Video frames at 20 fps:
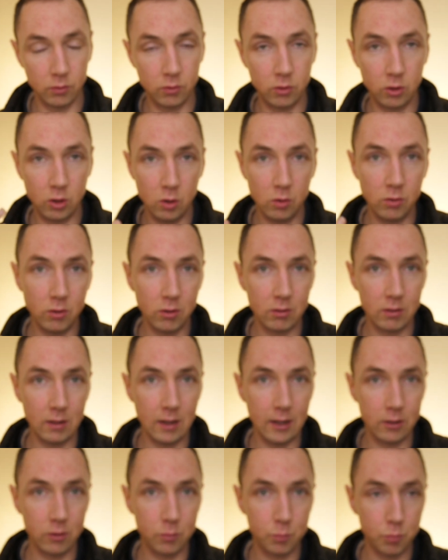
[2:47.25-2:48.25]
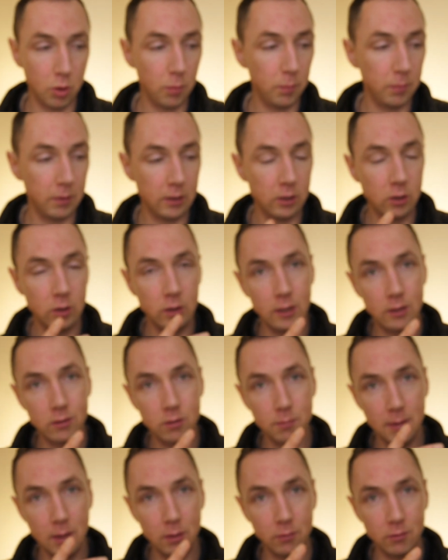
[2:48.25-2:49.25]
To use this lens properly you need
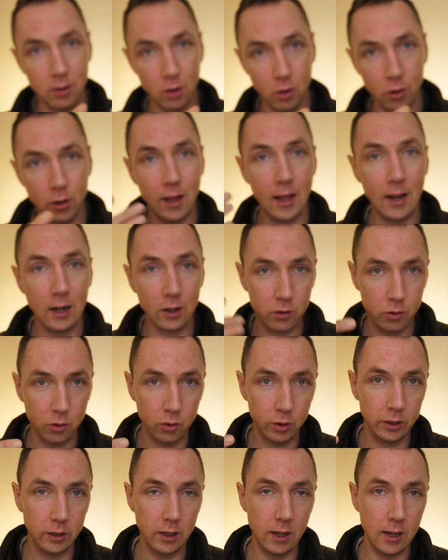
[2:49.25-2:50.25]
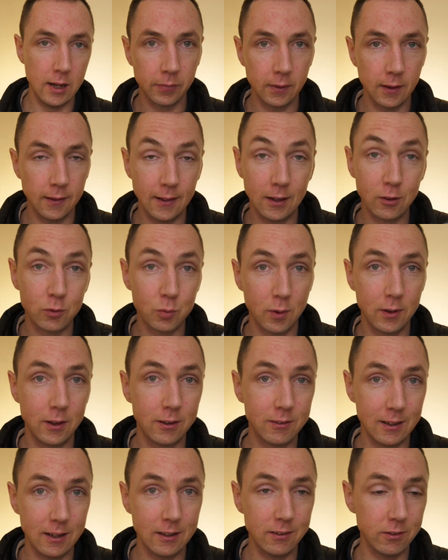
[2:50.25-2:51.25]
to mount it on a helicoid and that's why
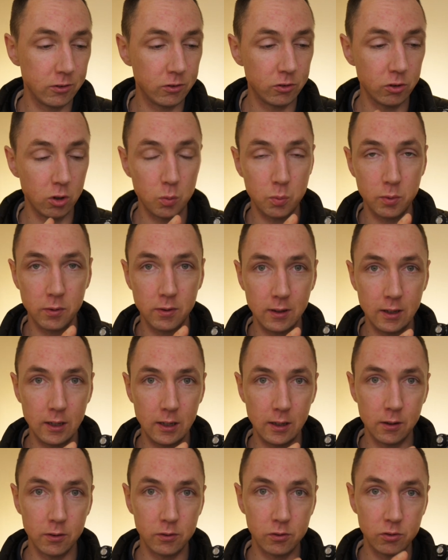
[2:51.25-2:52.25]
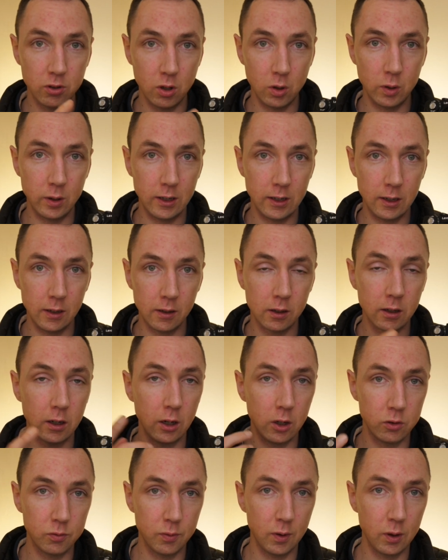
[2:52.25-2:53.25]
this lens is sold with the Sony
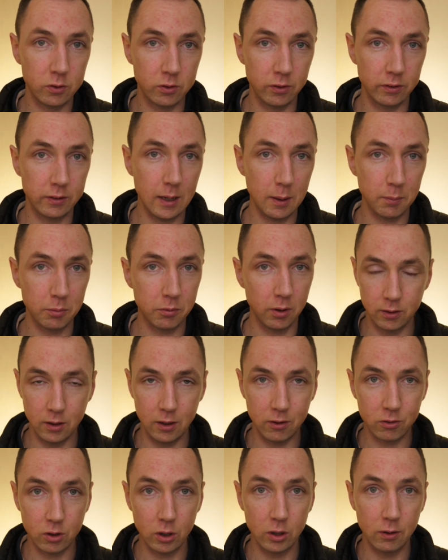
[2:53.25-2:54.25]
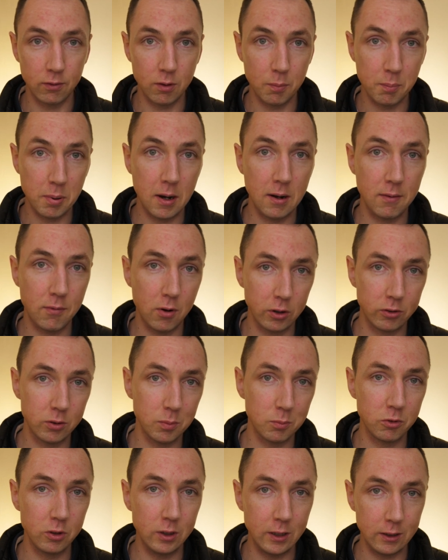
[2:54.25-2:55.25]
close focus adapter. It's kind of the pair of
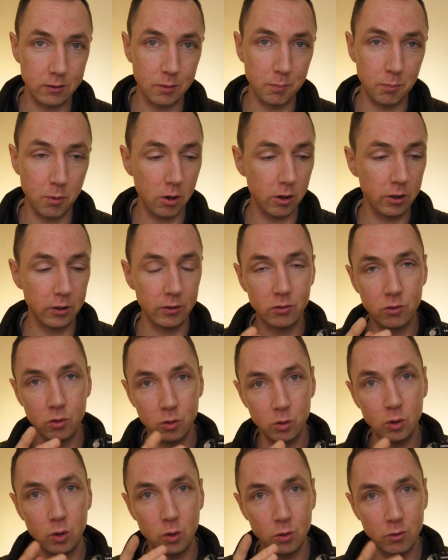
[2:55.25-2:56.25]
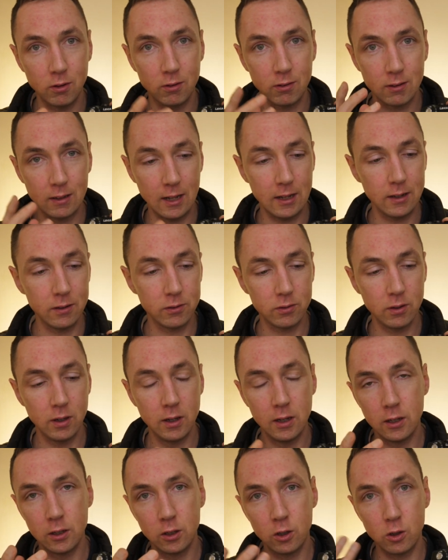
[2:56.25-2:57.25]
items you need to buy to use this lens
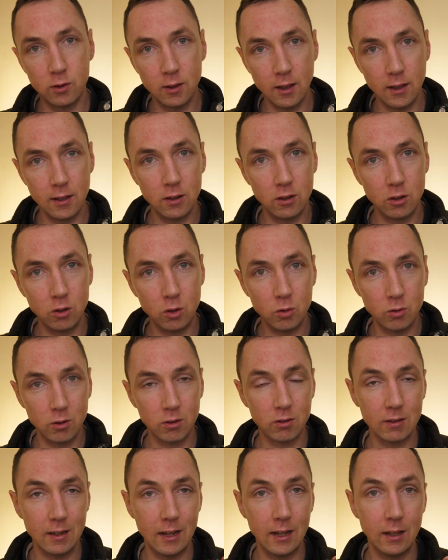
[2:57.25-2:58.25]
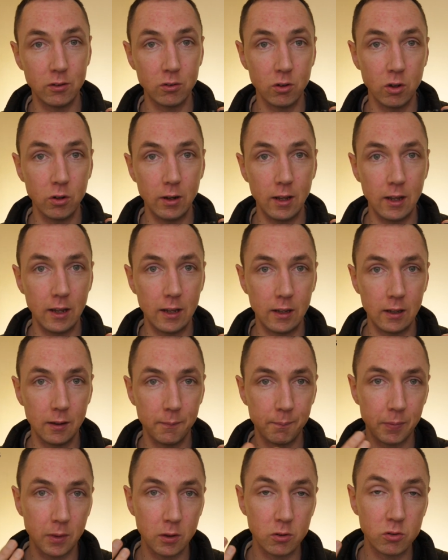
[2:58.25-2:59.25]
you then use this lens on a
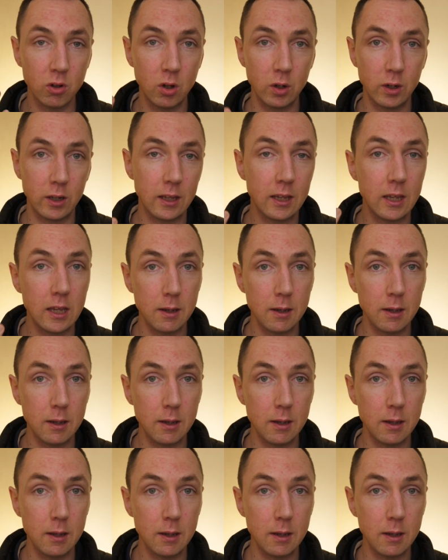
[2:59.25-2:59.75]
Sony